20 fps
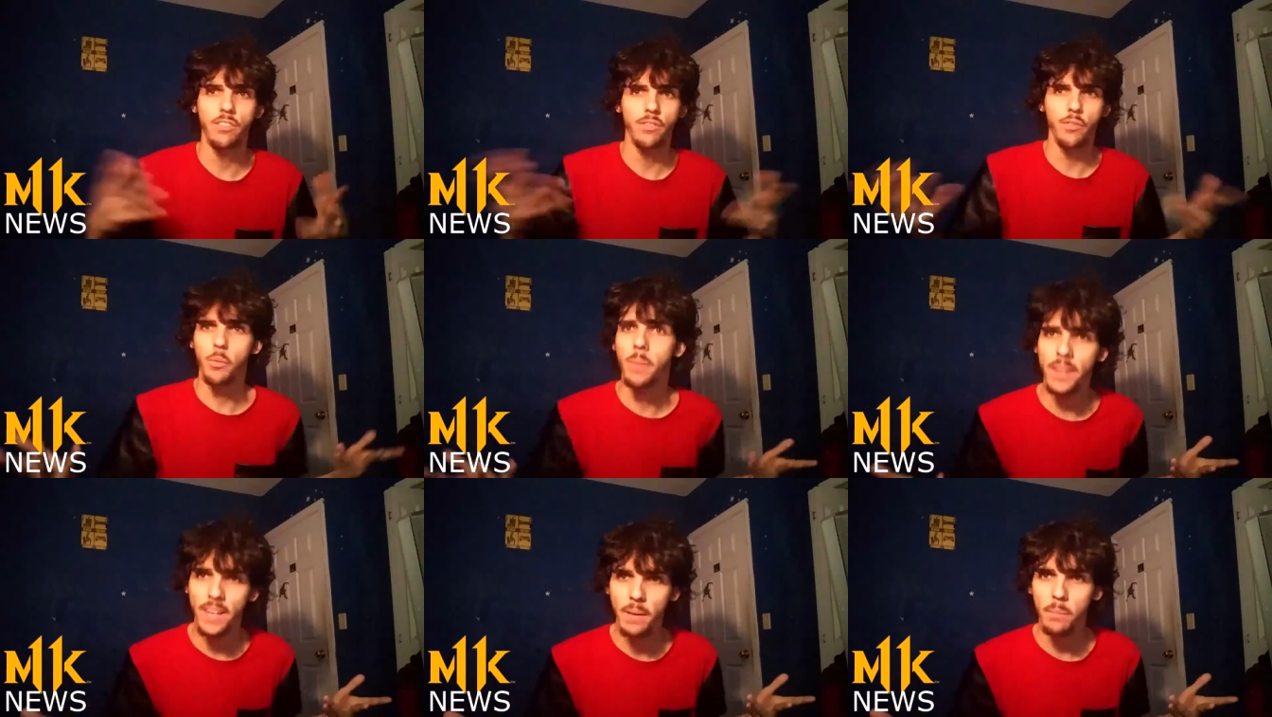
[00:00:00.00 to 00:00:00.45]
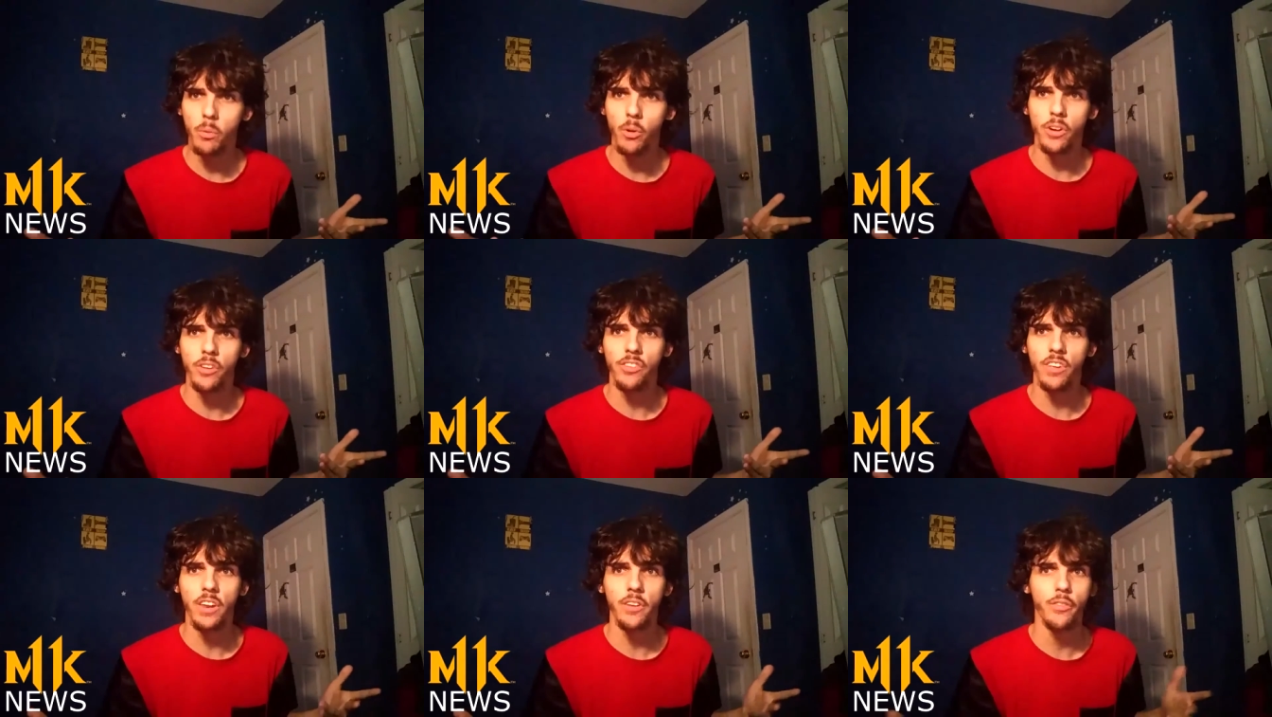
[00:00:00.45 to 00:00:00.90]
for me to get more
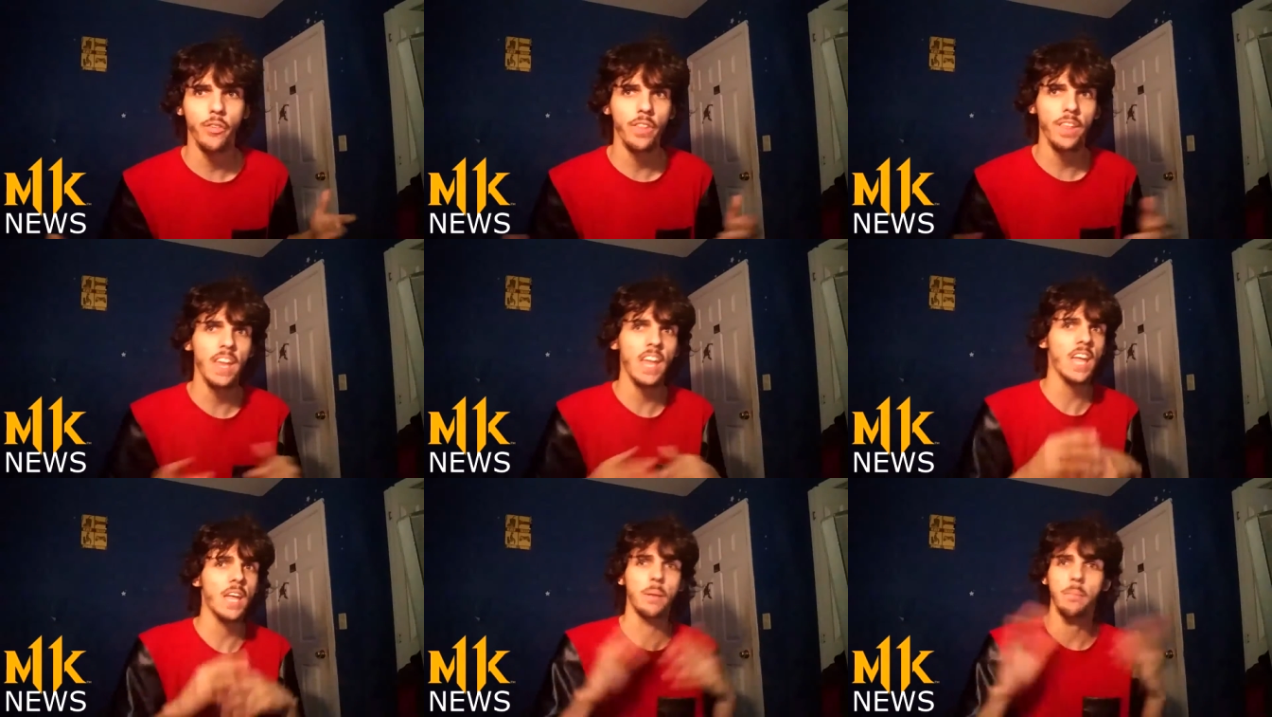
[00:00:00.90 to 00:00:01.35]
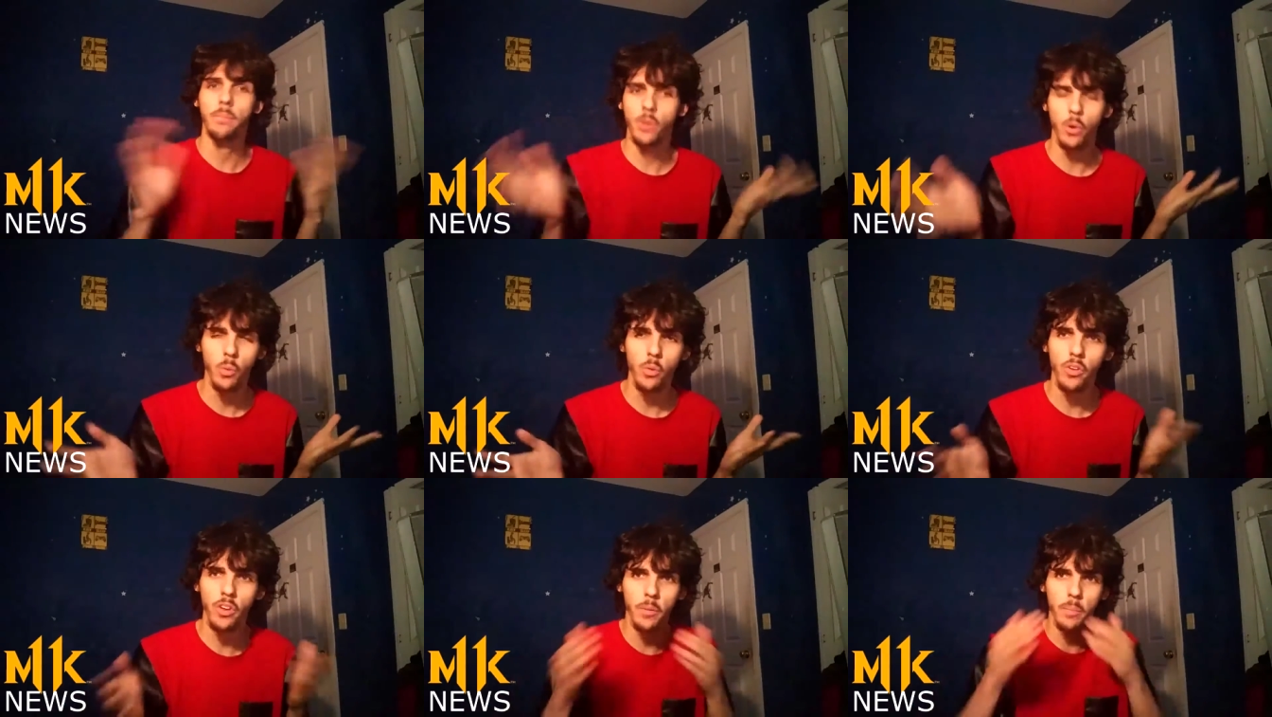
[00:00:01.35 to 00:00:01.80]
excited for the game.
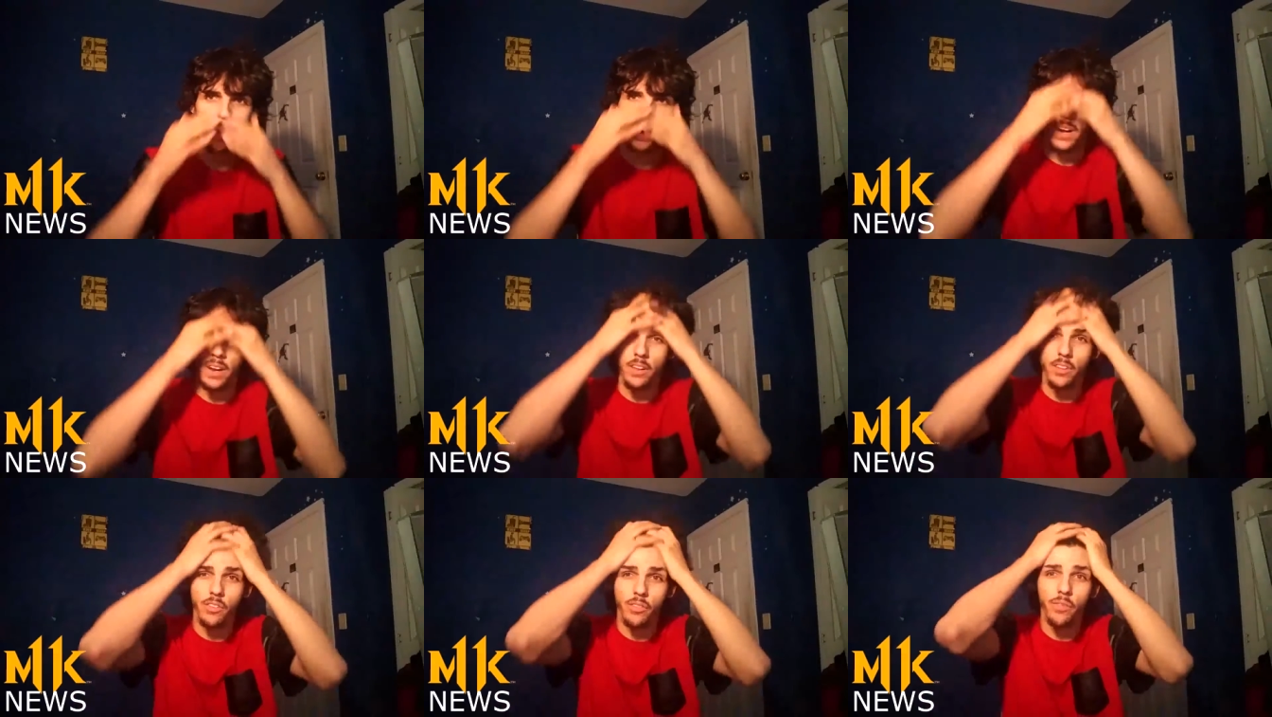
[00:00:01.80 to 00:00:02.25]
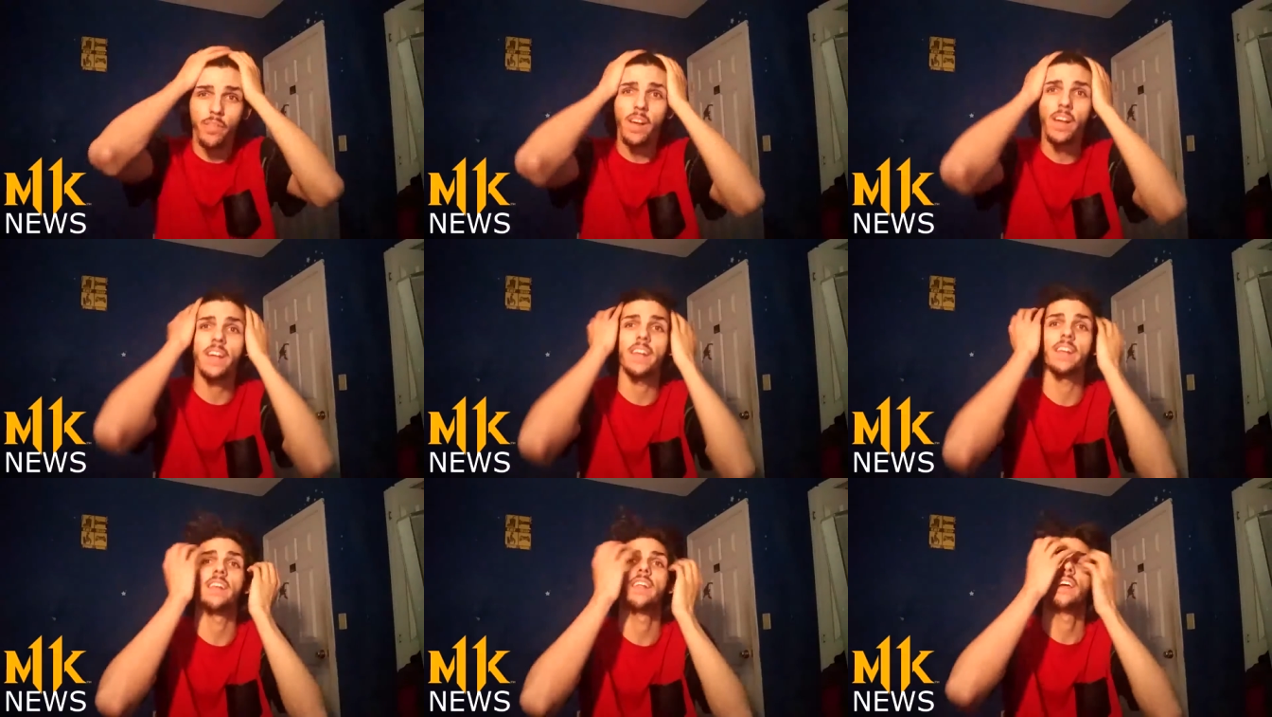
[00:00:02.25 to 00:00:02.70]
Don't worry about it. It's
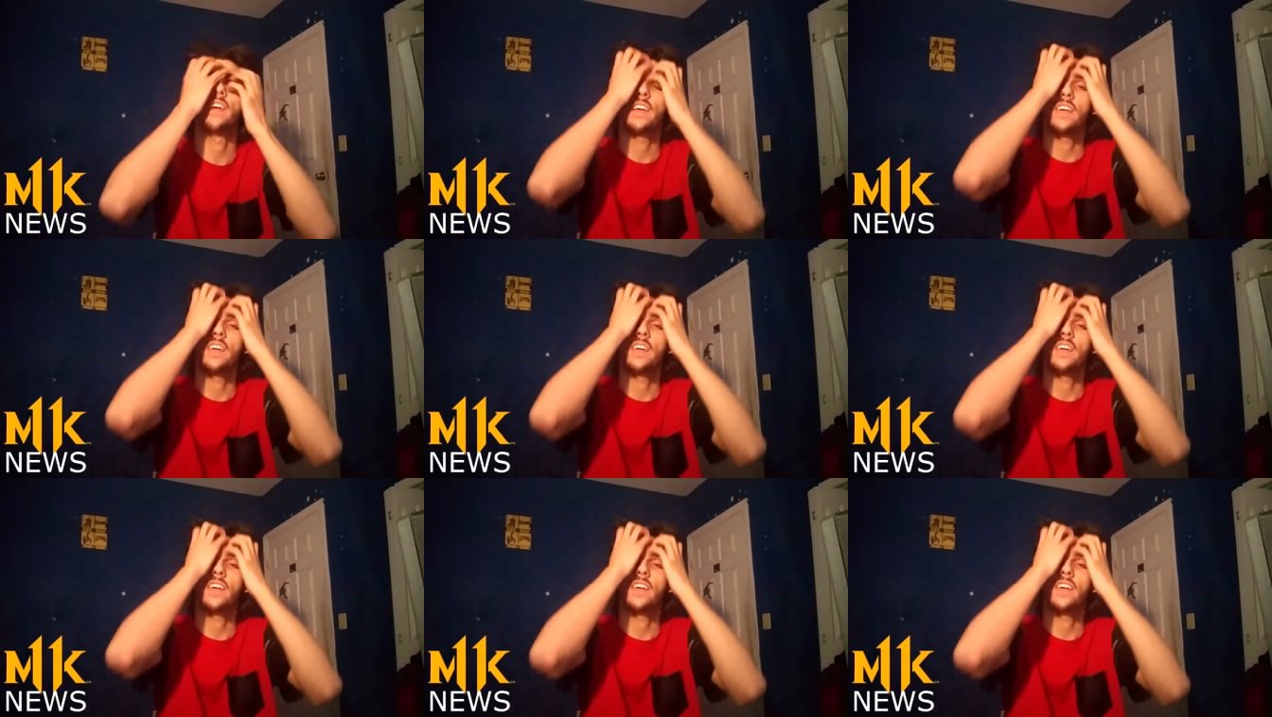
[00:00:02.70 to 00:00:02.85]
fine.